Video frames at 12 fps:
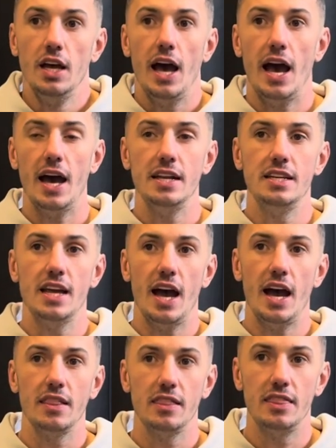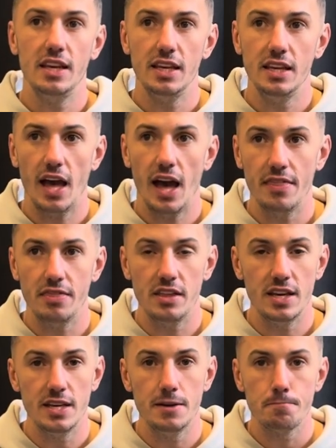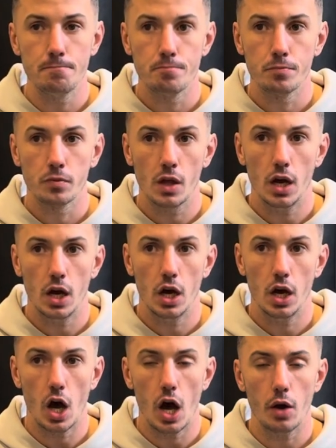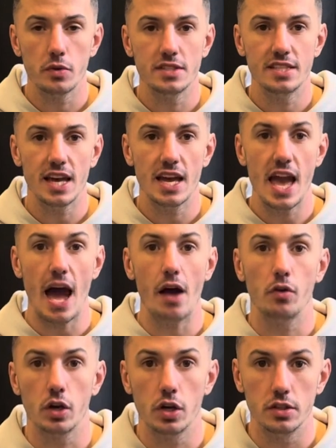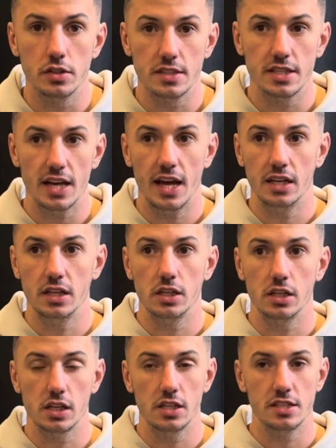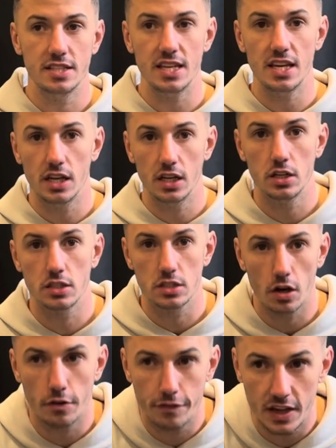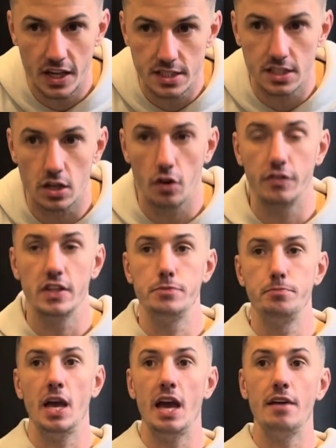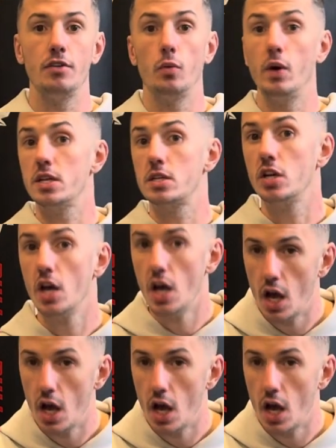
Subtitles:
the I would say arrogance and conceitedness of his behaviour, which